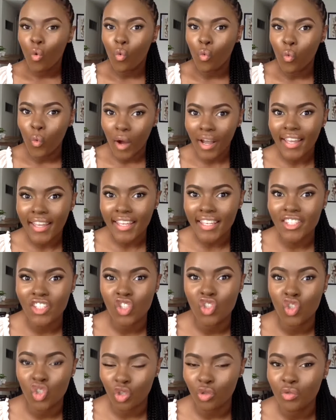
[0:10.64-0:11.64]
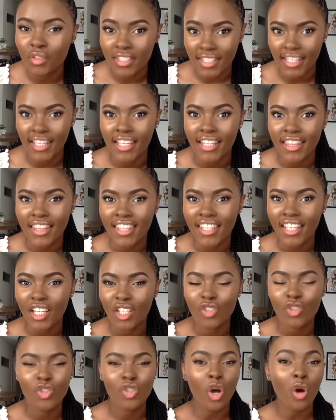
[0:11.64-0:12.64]
what is Juneteenth?
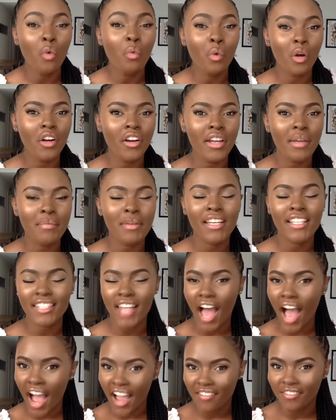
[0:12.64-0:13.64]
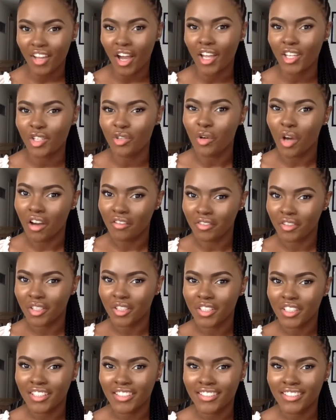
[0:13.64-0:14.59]
Don't worry, because I've got you covered.